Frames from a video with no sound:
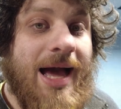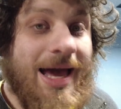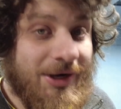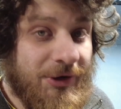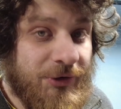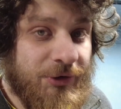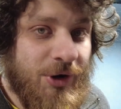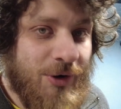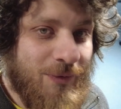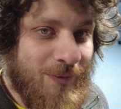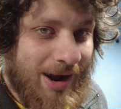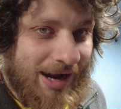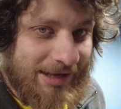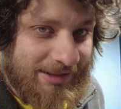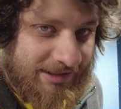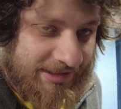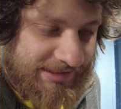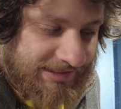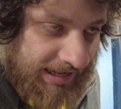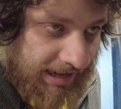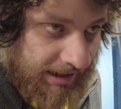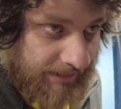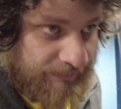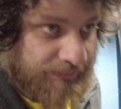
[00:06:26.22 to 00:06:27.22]
I don't know why the
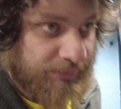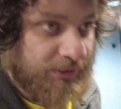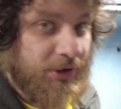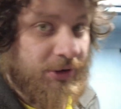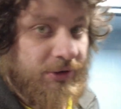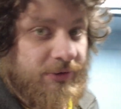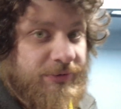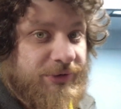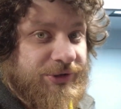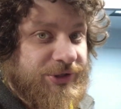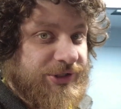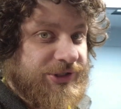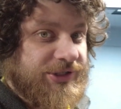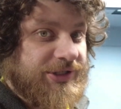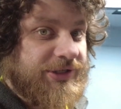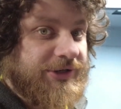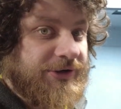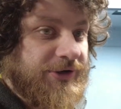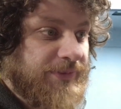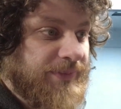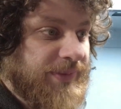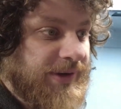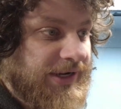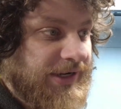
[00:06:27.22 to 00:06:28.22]
tap broke, which is a
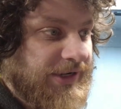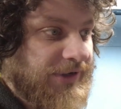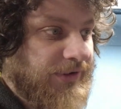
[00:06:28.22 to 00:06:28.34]
little bit